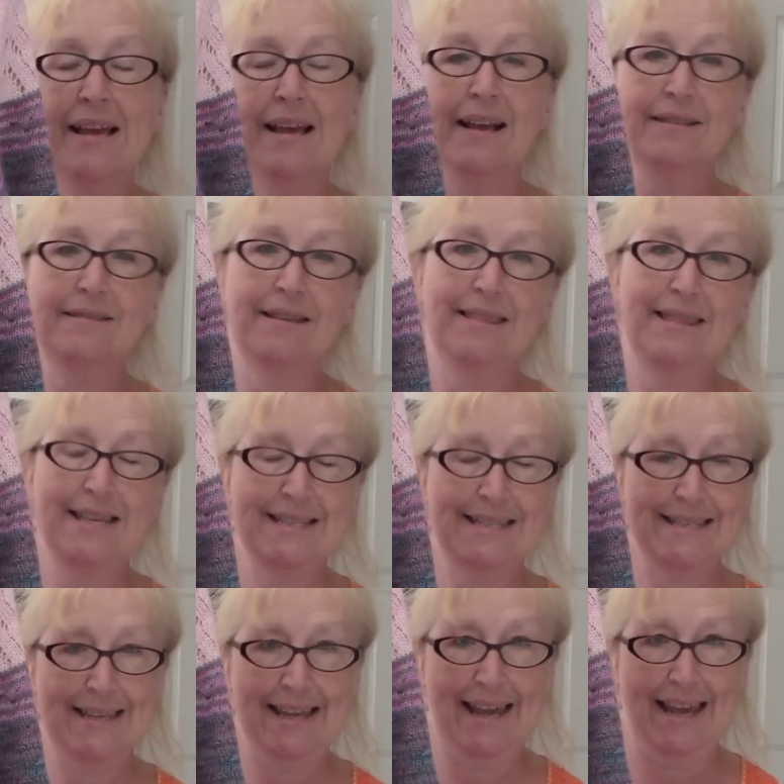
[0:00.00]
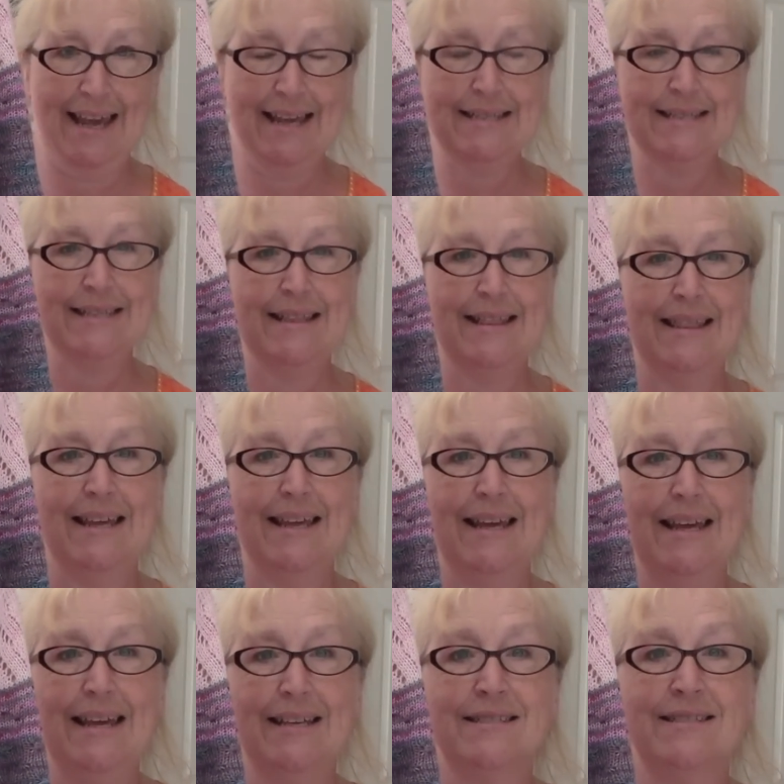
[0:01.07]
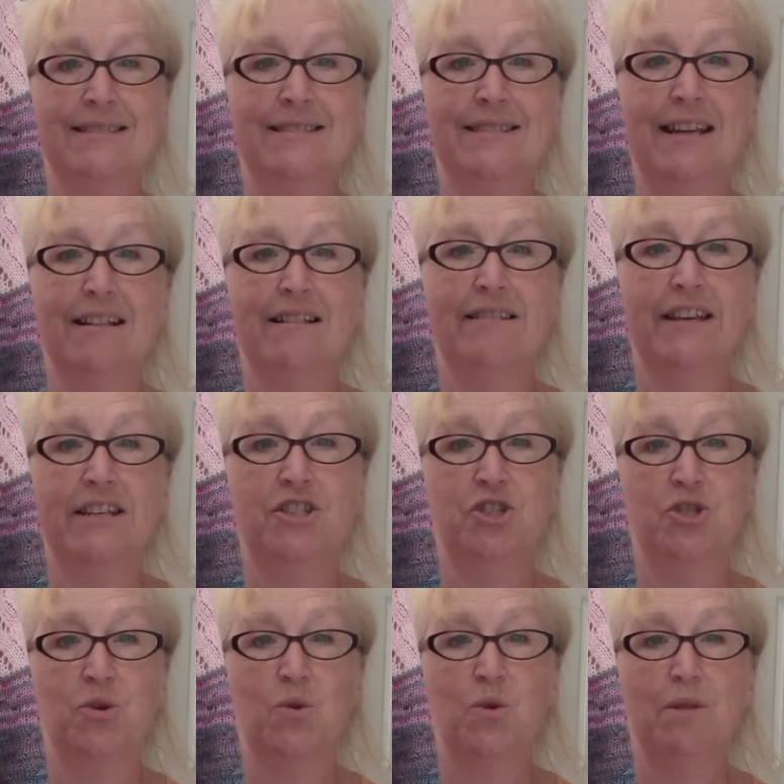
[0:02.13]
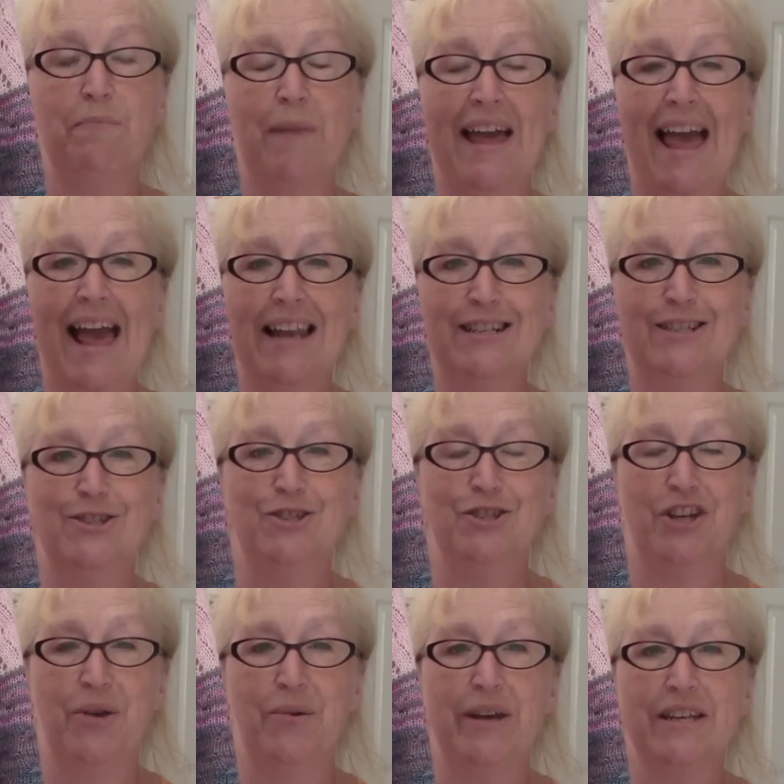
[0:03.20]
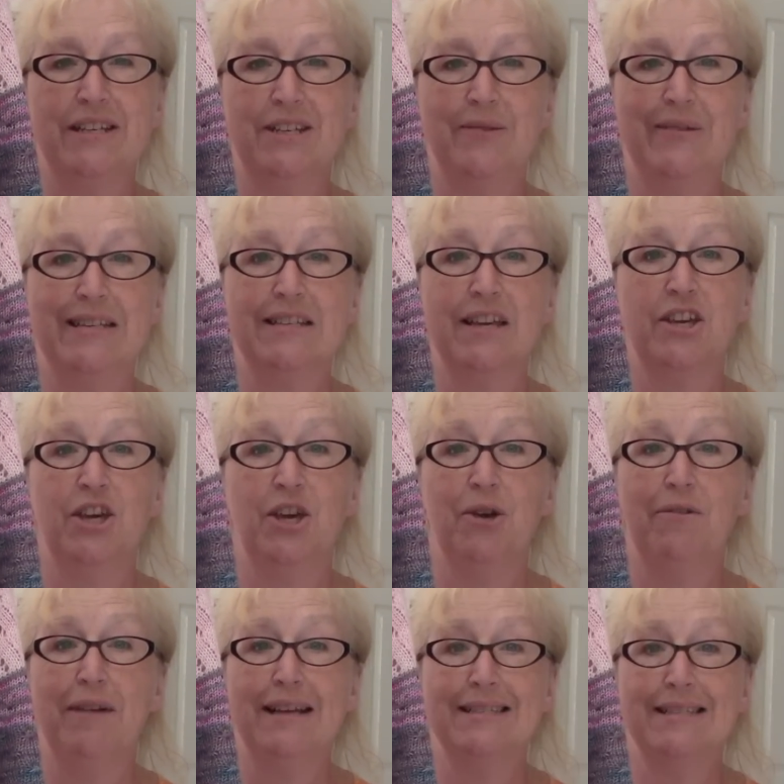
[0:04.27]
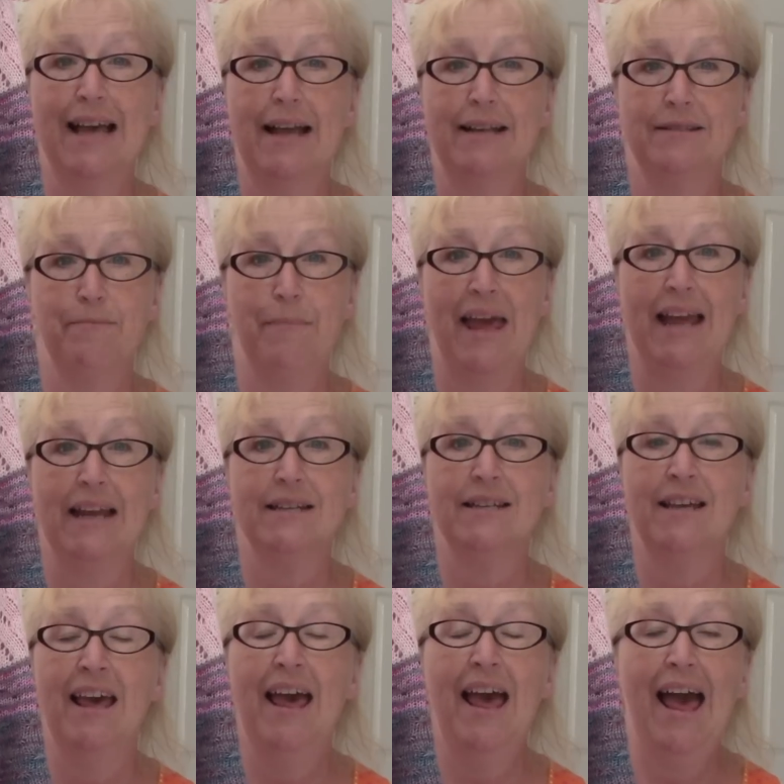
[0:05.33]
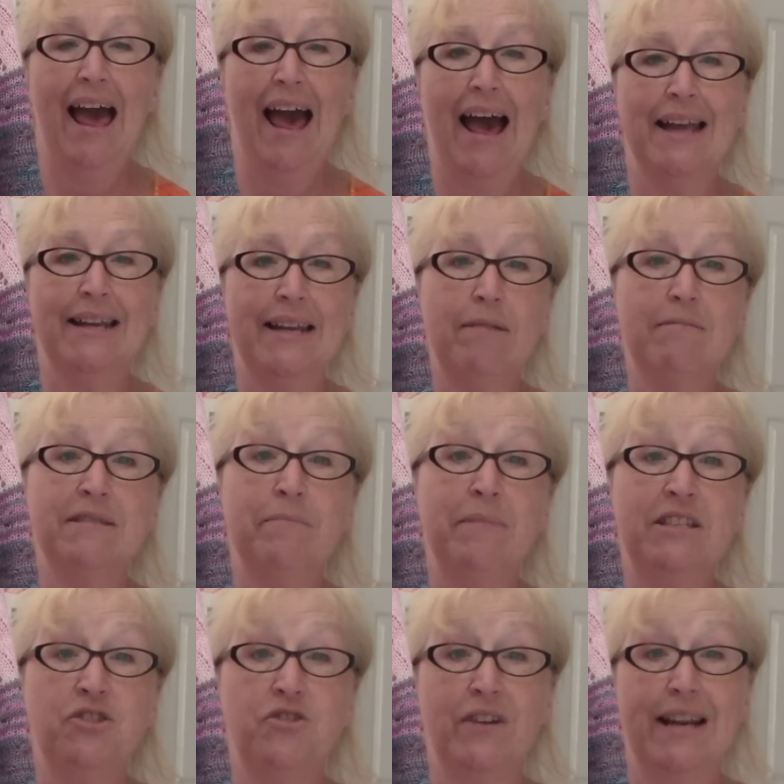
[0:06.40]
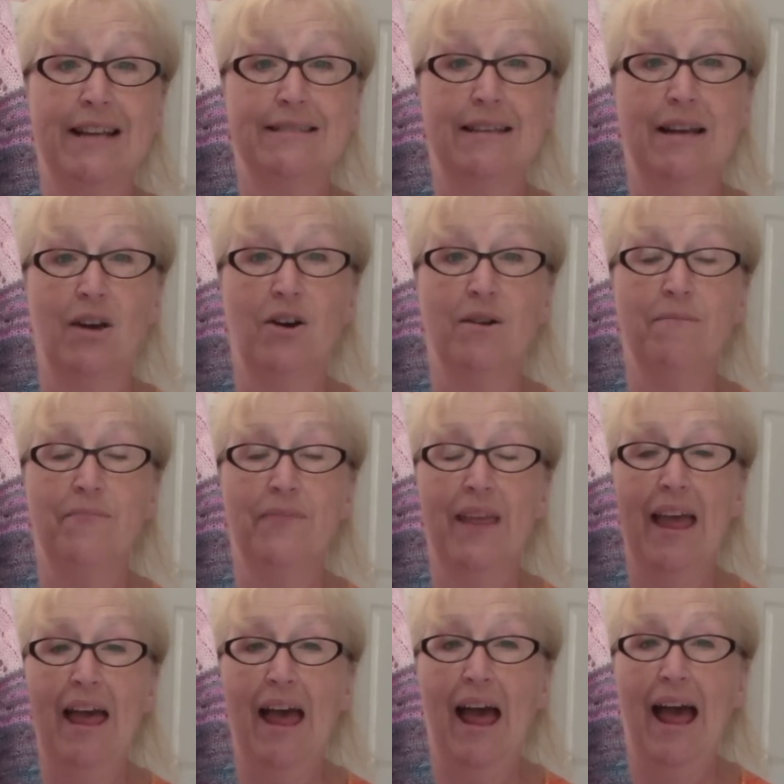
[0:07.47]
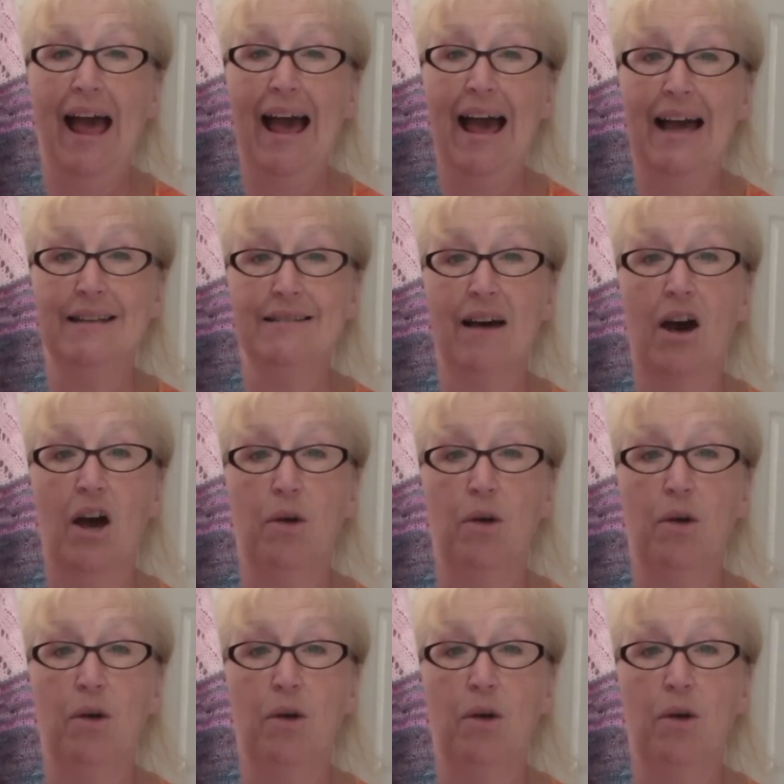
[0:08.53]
So this is the Stillness shawl by Helen Stewart, who is Curious Handmade, and it was a mystery knit along, and I